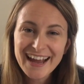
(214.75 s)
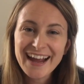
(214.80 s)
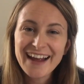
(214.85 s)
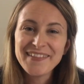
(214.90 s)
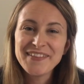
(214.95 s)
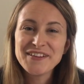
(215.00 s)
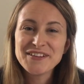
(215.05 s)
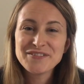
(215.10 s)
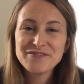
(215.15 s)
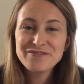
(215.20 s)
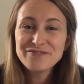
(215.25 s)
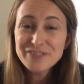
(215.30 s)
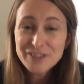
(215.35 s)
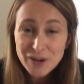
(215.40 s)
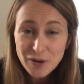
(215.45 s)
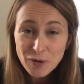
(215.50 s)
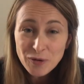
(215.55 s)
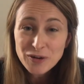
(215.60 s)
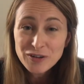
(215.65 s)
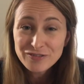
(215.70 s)
and this
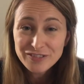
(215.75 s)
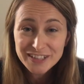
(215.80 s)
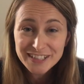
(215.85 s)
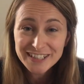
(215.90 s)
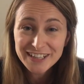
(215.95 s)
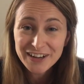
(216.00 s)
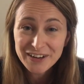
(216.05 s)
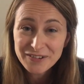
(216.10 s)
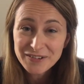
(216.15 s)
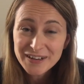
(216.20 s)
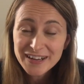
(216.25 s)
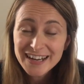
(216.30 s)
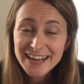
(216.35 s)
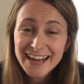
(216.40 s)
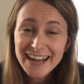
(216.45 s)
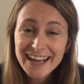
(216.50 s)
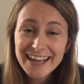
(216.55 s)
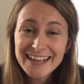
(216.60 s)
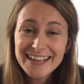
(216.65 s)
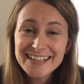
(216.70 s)
vlog video
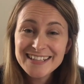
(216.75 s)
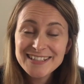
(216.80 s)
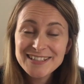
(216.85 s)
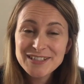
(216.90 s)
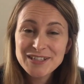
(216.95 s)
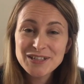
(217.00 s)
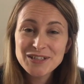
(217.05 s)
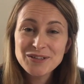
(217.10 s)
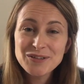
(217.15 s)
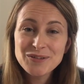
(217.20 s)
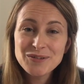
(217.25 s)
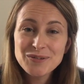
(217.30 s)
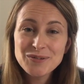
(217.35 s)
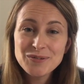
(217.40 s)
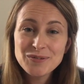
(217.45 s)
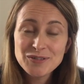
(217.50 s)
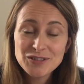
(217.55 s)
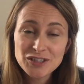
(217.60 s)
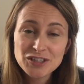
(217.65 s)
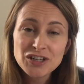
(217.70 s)
is
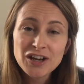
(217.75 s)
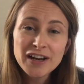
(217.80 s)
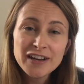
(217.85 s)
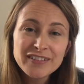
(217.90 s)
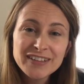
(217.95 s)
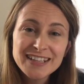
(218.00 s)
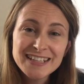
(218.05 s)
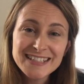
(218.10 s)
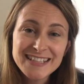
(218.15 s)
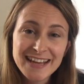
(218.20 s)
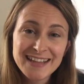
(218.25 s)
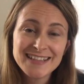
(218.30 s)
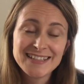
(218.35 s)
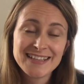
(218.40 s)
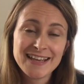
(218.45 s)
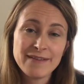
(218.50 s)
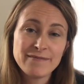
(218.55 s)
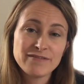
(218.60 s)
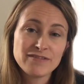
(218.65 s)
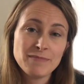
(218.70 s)
to kind of condense
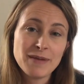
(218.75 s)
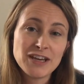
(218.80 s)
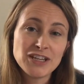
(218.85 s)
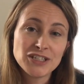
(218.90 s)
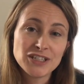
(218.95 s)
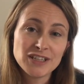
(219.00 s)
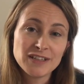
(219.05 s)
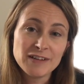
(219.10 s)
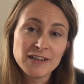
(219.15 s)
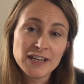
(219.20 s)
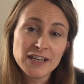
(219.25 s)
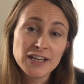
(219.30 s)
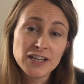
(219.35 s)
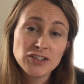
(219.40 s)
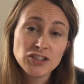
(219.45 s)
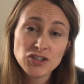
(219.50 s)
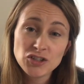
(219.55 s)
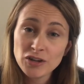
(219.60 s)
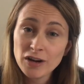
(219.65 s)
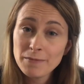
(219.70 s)
that information
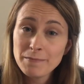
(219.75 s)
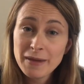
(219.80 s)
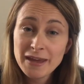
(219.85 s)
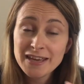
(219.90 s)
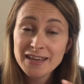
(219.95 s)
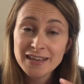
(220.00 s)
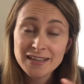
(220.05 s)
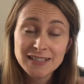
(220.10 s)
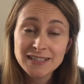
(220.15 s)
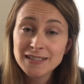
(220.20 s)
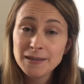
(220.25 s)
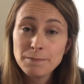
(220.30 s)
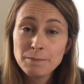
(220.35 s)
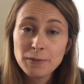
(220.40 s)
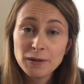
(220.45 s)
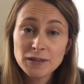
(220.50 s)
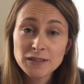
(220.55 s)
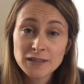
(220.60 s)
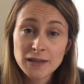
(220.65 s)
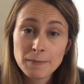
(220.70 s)
to try and make it as
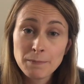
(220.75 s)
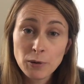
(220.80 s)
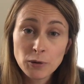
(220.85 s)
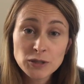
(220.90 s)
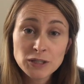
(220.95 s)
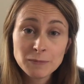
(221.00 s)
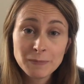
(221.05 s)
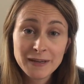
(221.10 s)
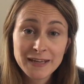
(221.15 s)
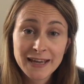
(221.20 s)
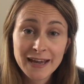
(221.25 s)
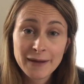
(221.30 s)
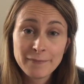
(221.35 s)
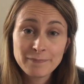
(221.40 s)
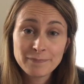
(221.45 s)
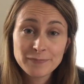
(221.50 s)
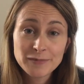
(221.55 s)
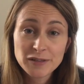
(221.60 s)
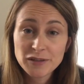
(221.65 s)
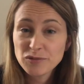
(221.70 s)
simple as I possibly can,
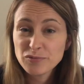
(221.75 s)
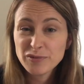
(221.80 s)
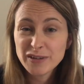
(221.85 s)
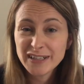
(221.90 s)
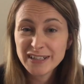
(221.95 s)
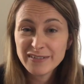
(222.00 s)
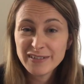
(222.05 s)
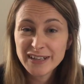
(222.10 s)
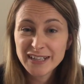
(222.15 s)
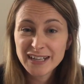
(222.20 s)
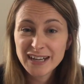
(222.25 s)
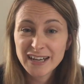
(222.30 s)
so it's really